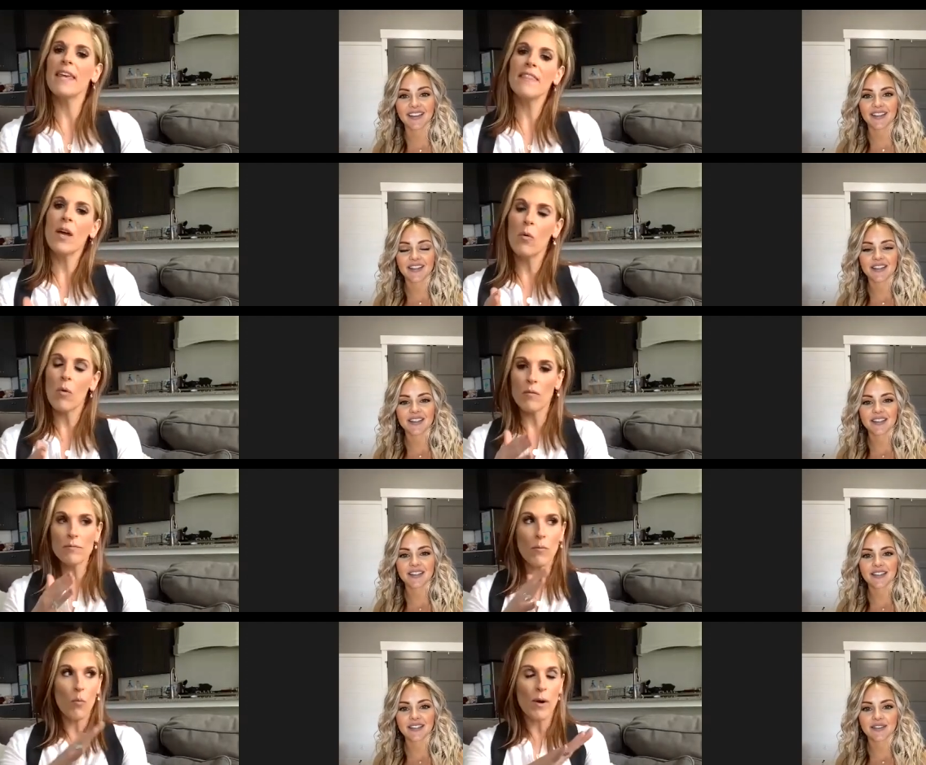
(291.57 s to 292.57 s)
Speaker 1: that
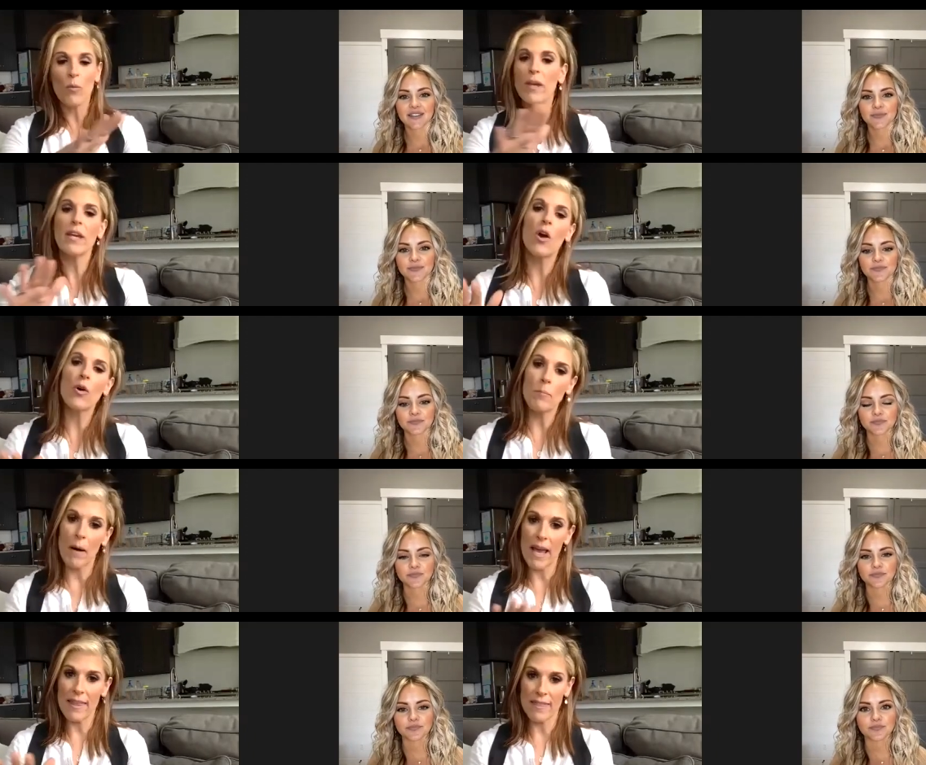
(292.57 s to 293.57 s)
when we go to
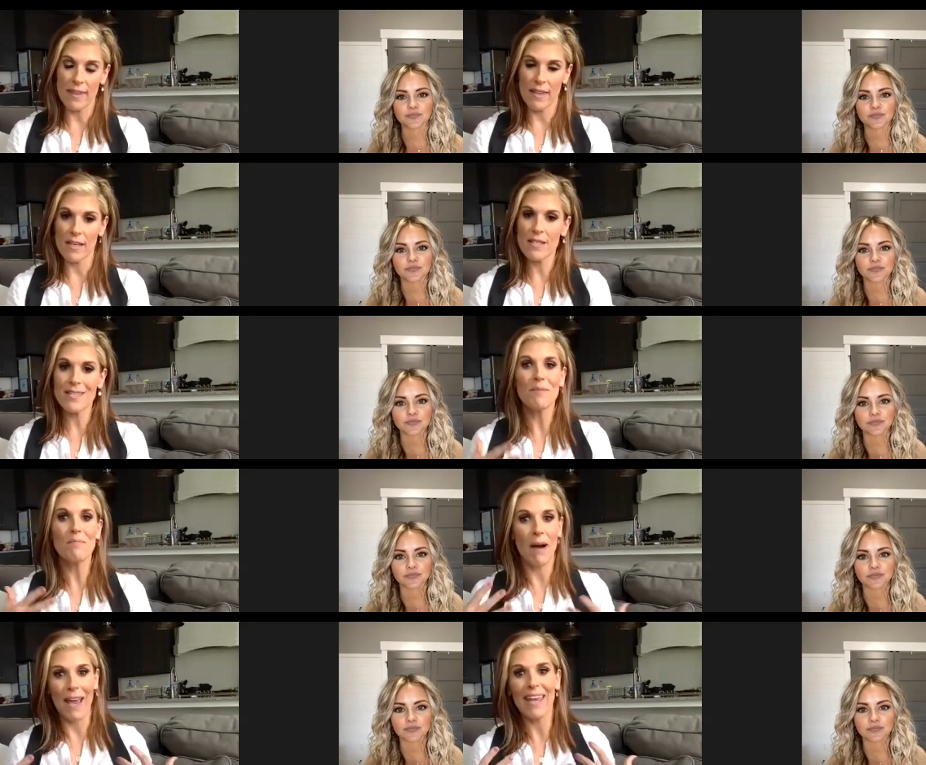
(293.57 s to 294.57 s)
buy things,
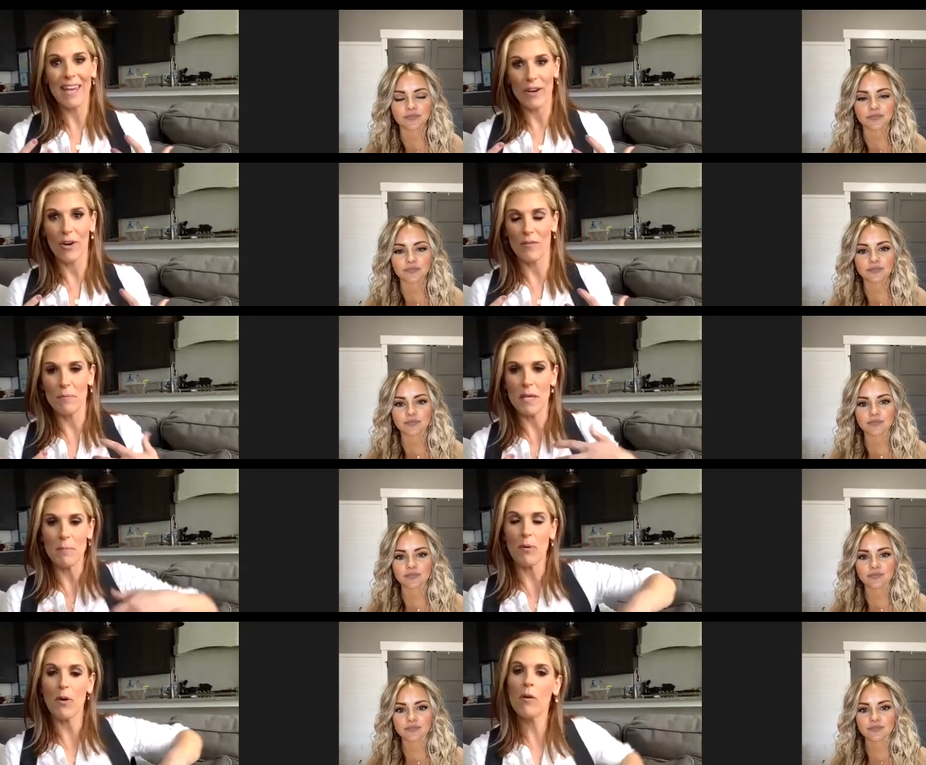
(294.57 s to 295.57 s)
my era
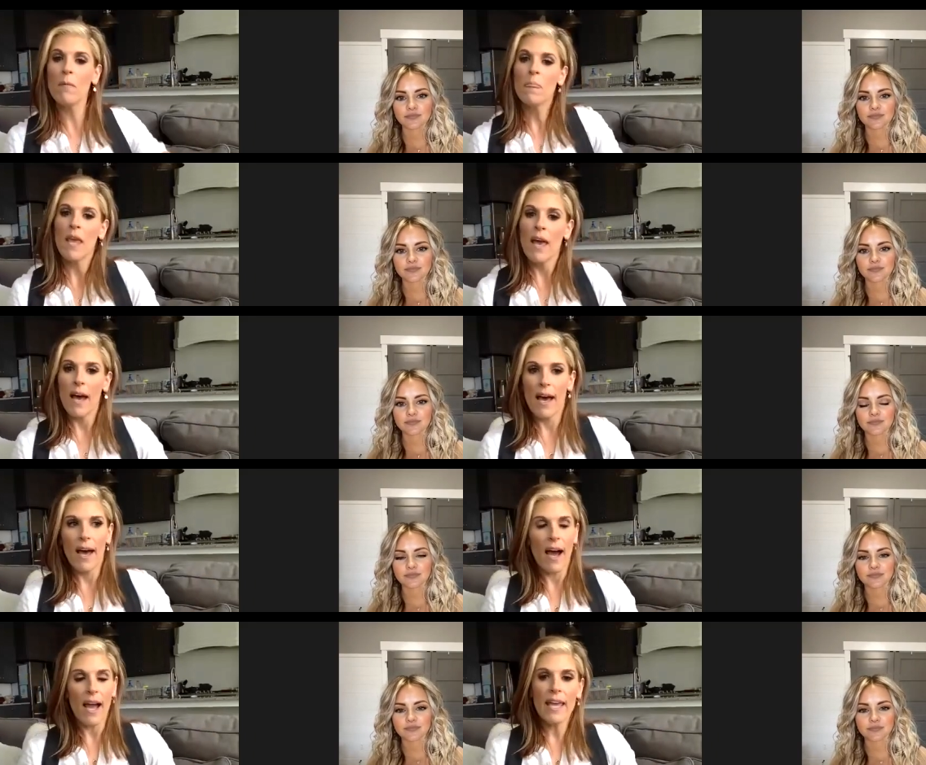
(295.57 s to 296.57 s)
people,
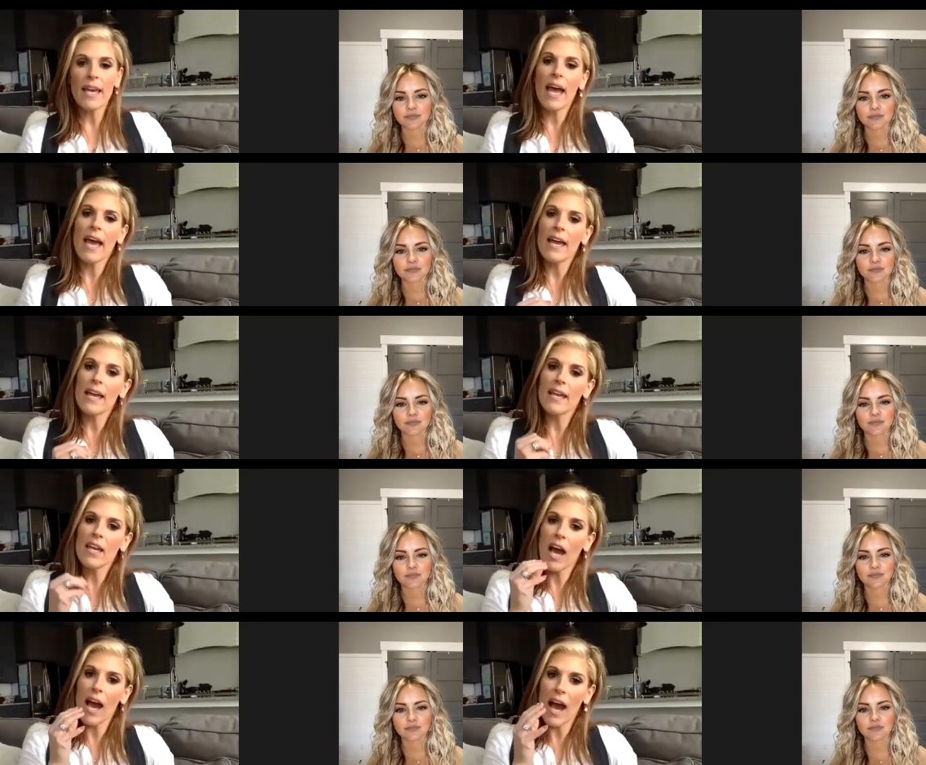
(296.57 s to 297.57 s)
it,
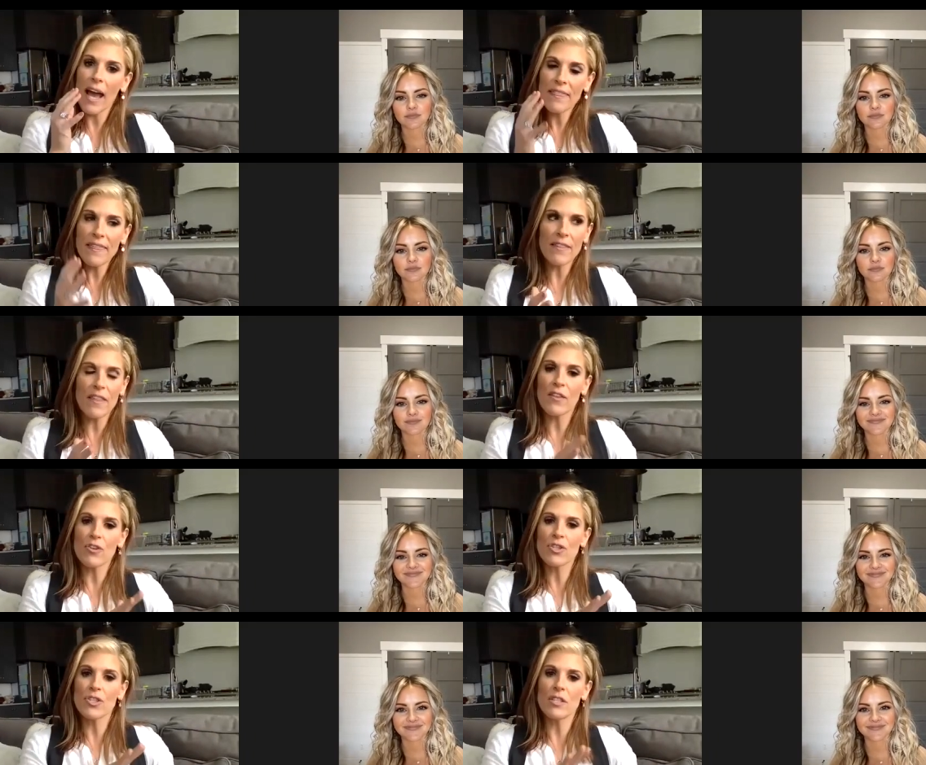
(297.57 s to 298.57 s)
I think that
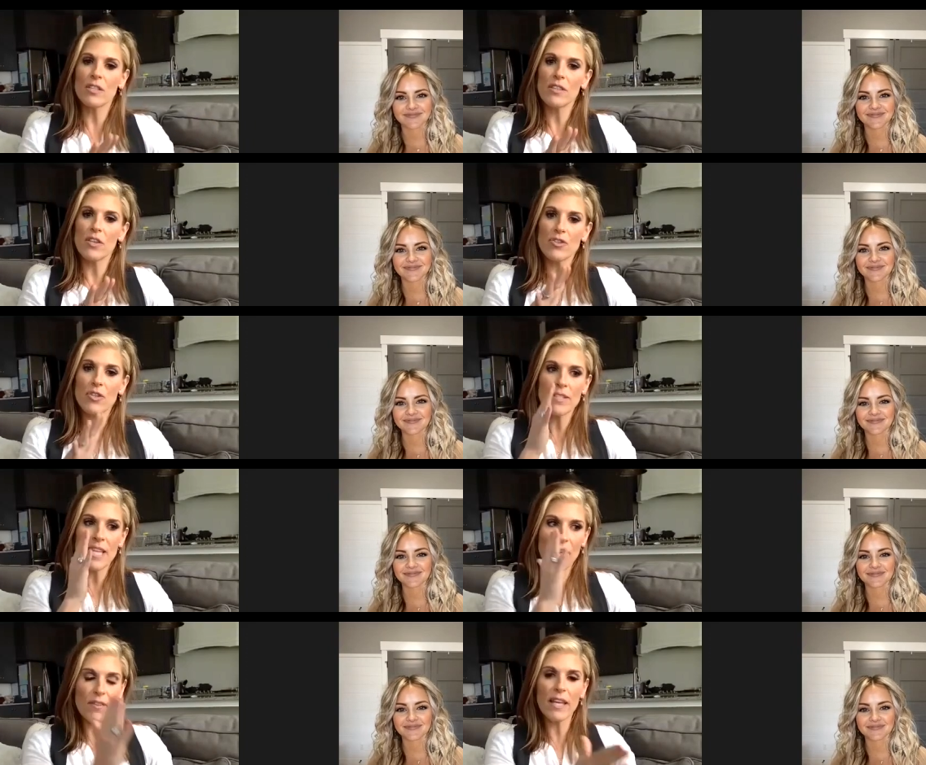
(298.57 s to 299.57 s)
there's there's
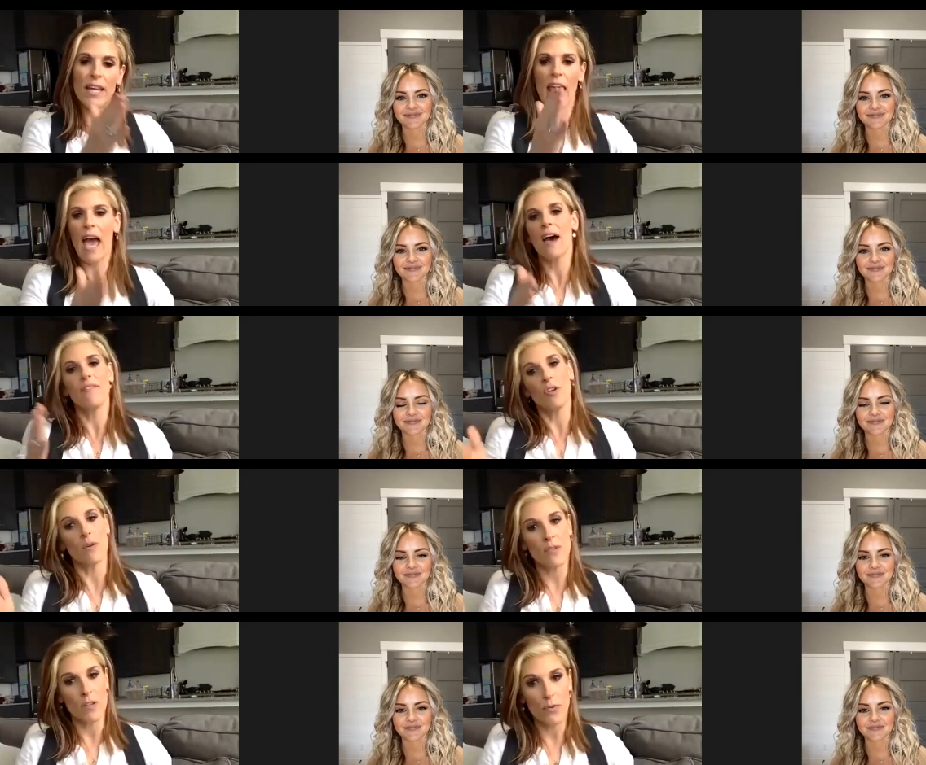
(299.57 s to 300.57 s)
definitely an avenue
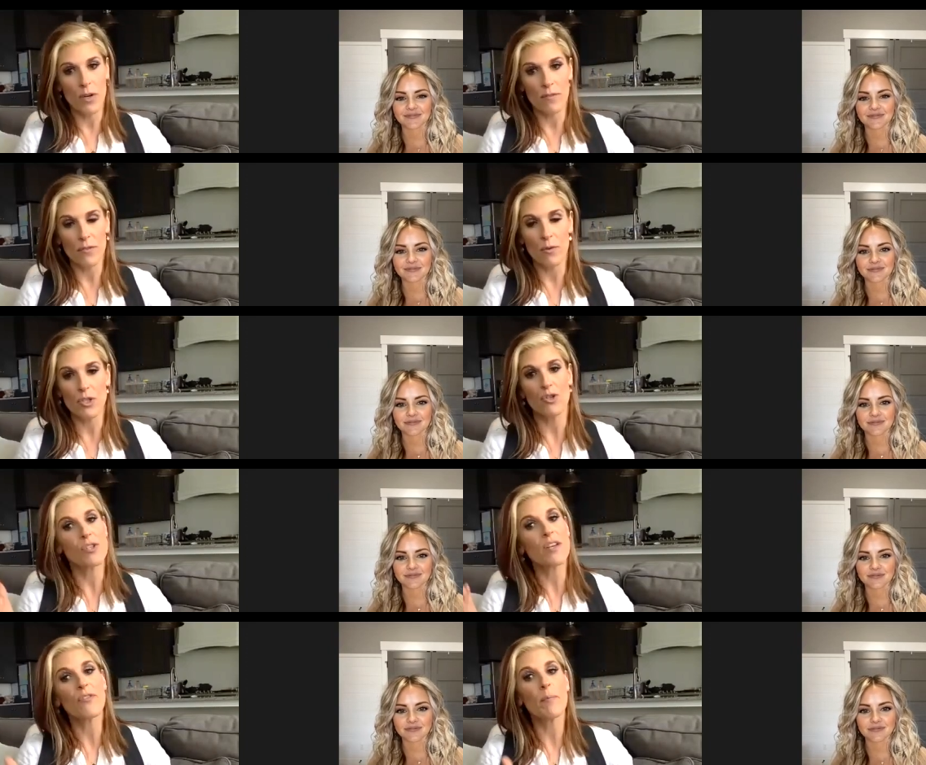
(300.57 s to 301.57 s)
of different influencers or
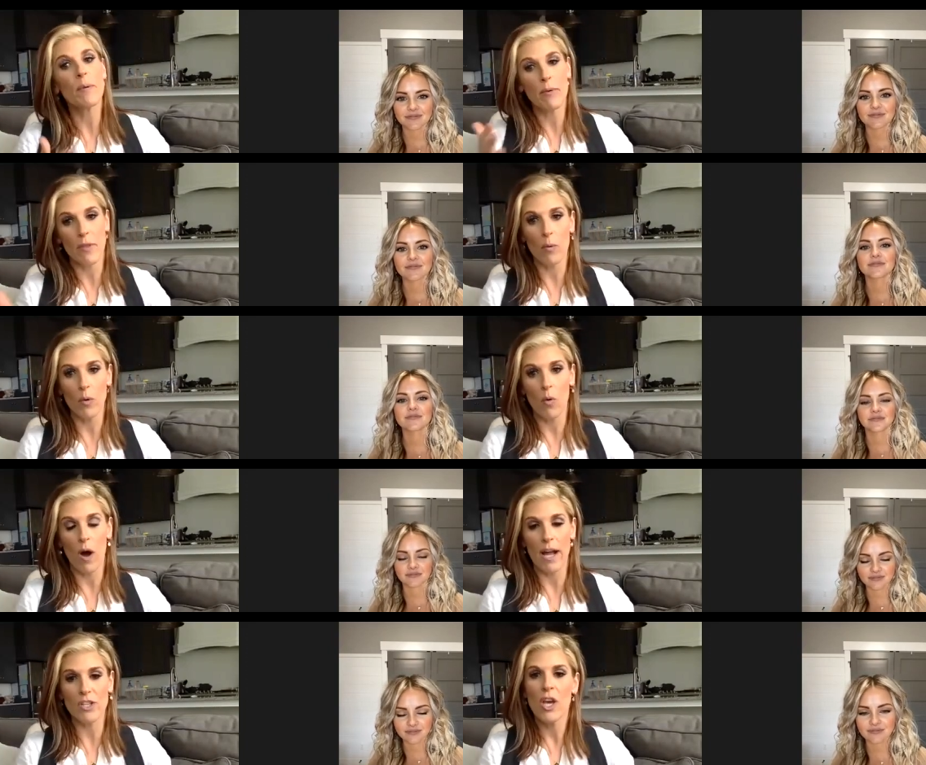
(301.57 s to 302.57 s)
different people that we
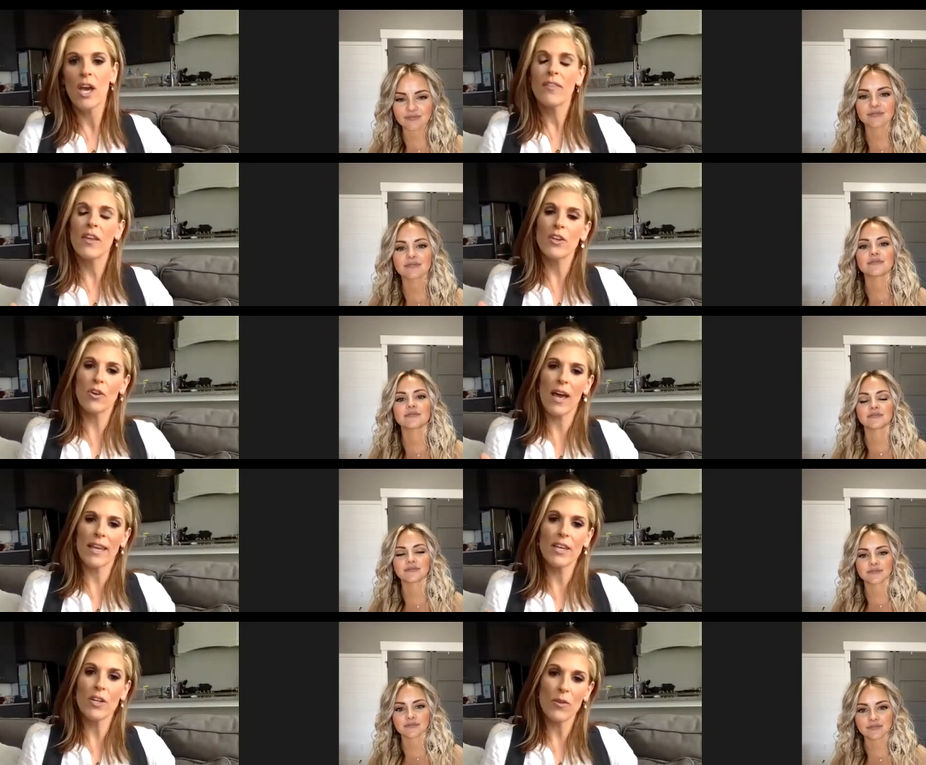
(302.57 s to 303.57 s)
watch that you're
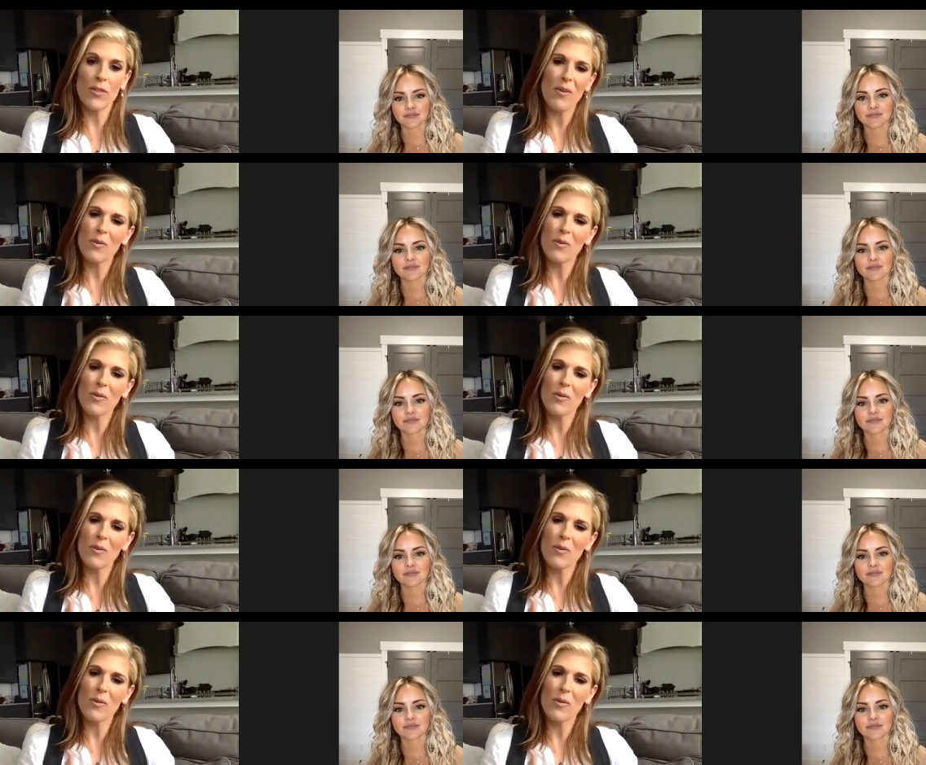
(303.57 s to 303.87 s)
like, you know, that really